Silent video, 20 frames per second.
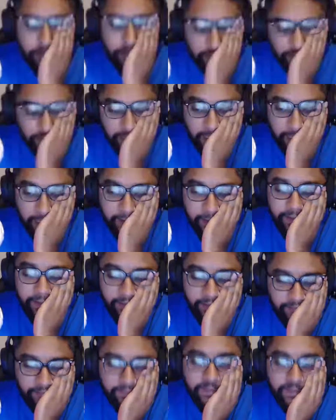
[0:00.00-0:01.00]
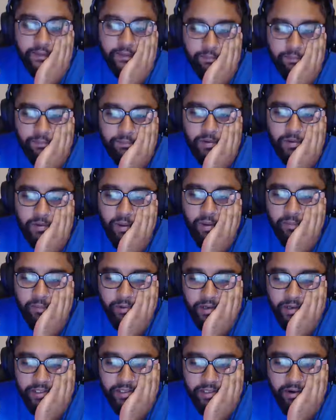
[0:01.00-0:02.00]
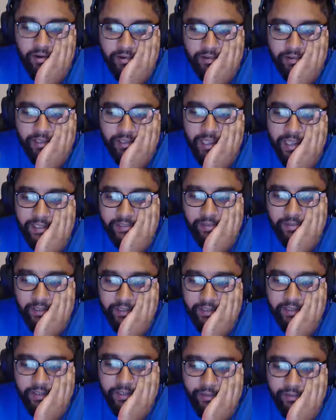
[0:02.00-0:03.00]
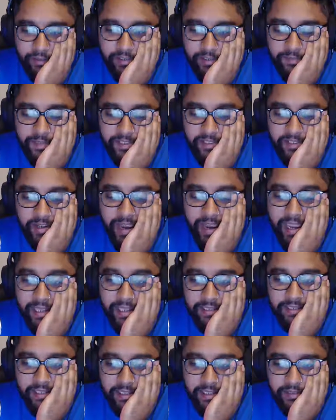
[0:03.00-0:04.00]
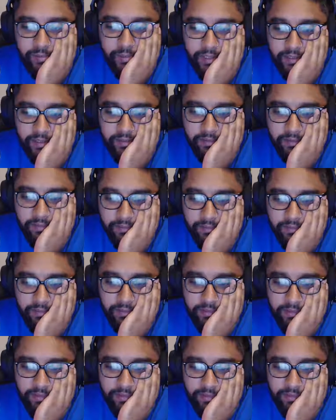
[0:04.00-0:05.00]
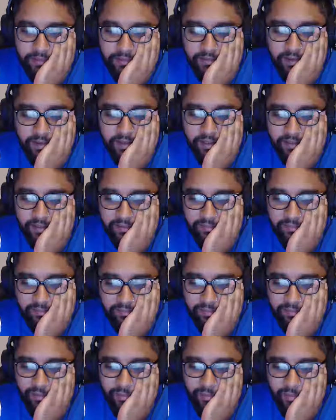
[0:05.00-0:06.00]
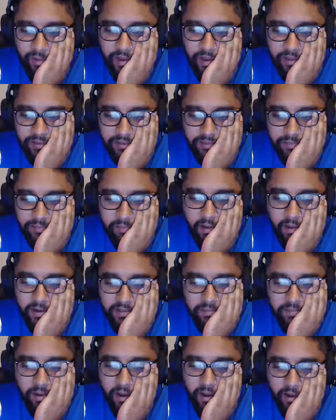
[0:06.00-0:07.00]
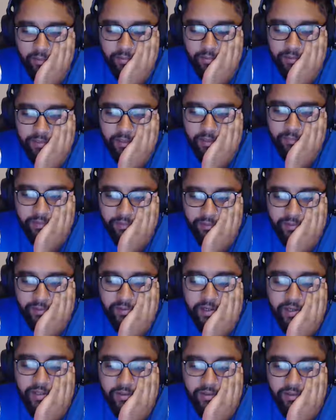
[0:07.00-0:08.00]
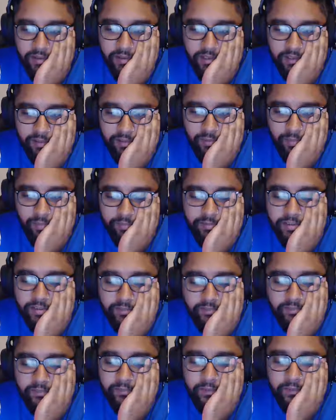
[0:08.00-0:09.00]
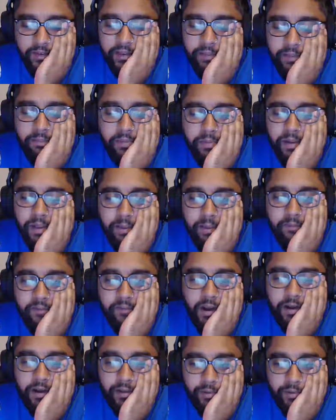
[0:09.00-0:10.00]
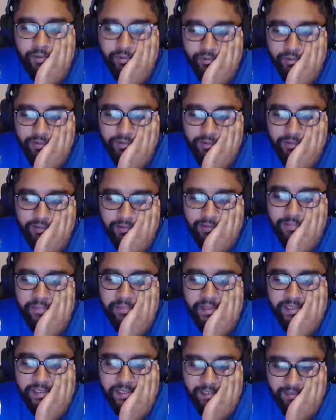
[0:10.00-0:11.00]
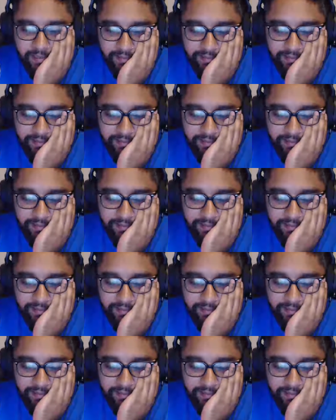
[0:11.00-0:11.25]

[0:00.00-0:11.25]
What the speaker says: Tyler, you know I'm crunching hard in class right now. Semester ends next week. Let's fucking watch SpongeBob or something, or Stranger Things. Just fucking pull up Faku. I'm busy.